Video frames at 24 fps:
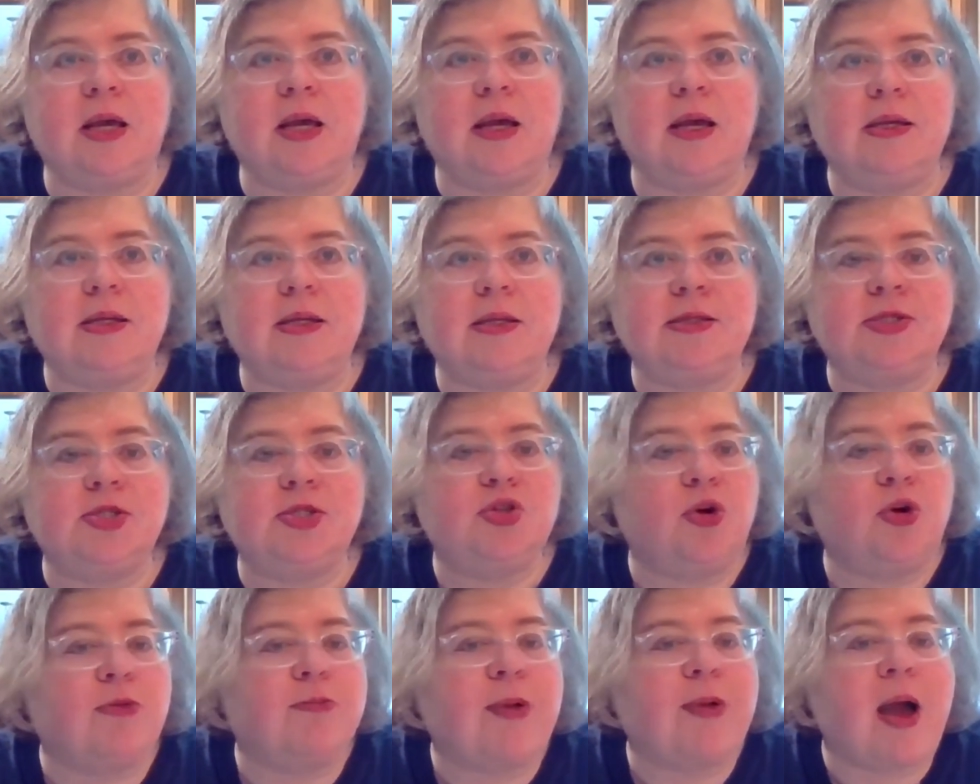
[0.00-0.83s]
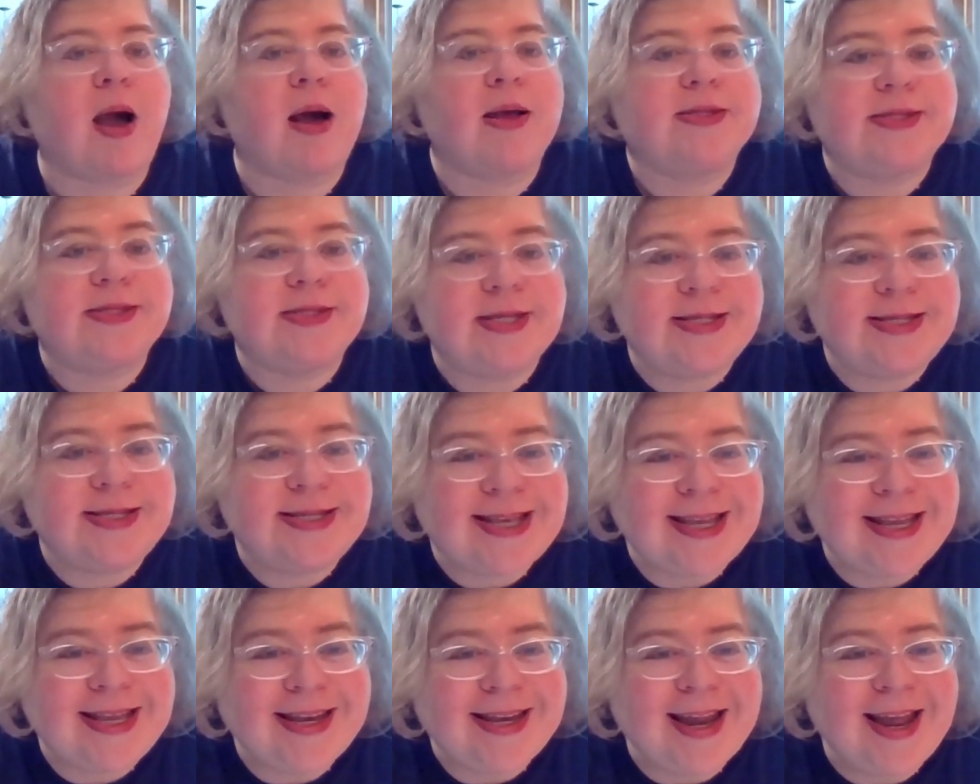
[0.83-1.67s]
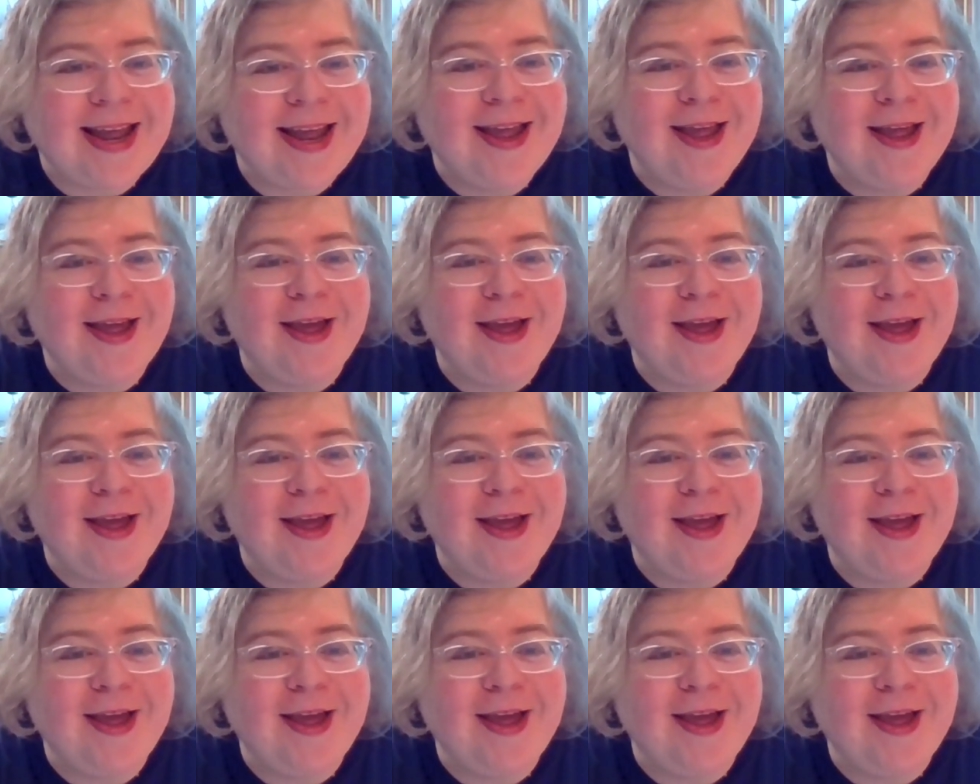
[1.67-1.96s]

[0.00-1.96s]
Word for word: uh, Storm Constantine,